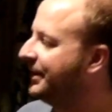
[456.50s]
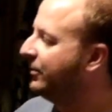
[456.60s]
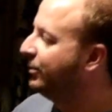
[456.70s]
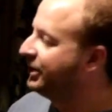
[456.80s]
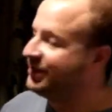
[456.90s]

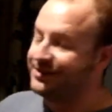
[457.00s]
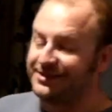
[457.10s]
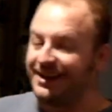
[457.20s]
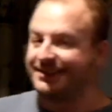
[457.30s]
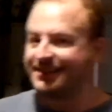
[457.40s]
Which is
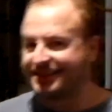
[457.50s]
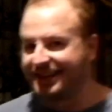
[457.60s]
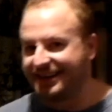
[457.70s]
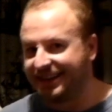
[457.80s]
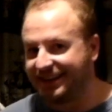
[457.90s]
not to
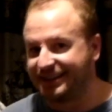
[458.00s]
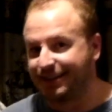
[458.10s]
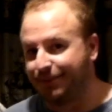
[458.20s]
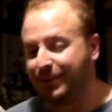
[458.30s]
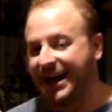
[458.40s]
say that it's
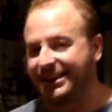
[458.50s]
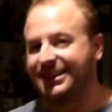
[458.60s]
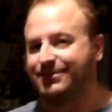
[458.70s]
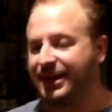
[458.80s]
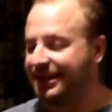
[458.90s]
a badly
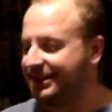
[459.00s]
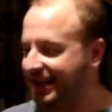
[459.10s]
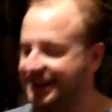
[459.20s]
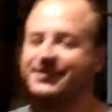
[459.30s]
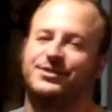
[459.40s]
made
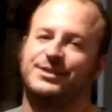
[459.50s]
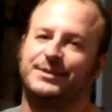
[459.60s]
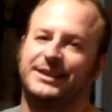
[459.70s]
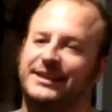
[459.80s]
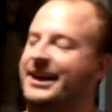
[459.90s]
kite or
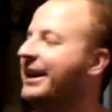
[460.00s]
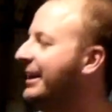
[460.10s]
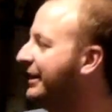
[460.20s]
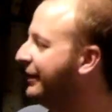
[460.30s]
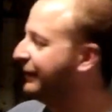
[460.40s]
something like that.
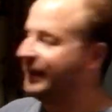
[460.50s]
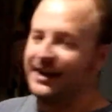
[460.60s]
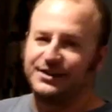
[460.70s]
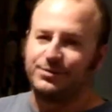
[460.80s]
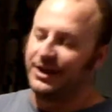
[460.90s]
It
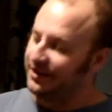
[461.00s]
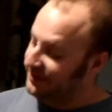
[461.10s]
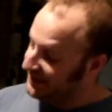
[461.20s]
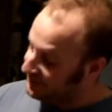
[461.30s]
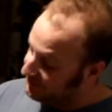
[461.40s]
flies well,
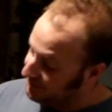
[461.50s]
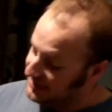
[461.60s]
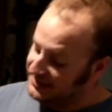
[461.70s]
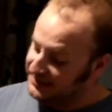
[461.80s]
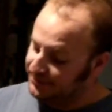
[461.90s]
it has
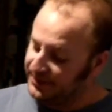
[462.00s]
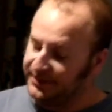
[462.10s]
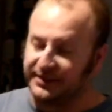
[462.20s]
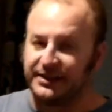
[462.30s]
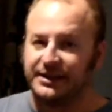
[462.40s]
great
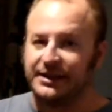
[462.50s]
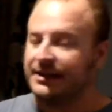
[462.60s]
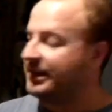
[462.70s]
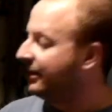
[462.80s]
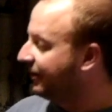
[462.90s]
stability
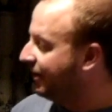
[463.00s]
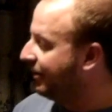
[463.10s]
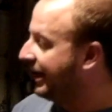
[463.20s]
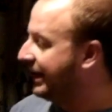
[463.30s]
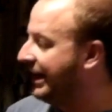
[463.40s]
in low
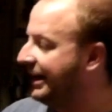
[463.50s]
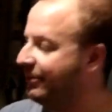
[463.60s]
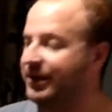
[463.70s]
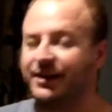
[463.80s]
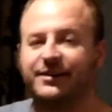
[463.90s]
and high
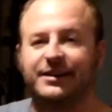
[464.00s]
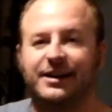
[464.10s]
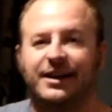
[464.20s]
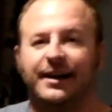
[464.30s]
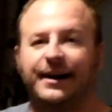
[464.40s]
wind,
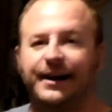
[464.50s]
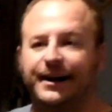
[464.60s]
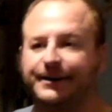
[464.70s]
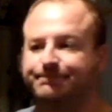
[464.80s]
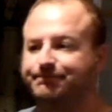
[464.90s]

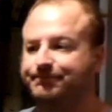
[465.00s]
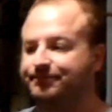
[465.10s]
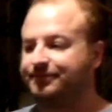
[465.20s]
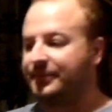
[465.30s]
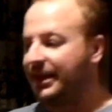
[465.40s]
and
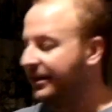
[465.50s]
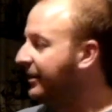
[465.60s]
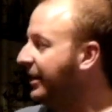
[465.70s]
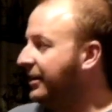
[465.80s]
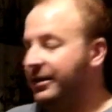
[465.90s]

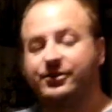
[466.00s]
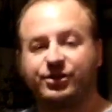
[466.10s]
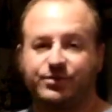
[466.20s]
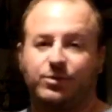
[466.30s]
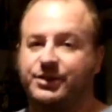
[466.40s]
it
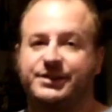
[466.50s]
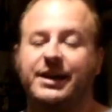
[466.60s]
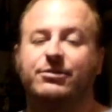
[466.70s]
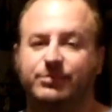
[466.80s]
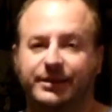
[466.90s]
just works
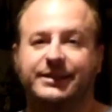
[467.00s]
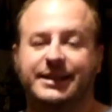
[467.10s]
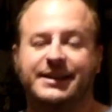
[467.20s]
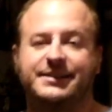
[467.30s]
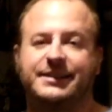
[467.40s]
out really
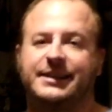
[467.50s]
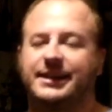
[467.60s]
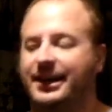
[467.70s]
nicely.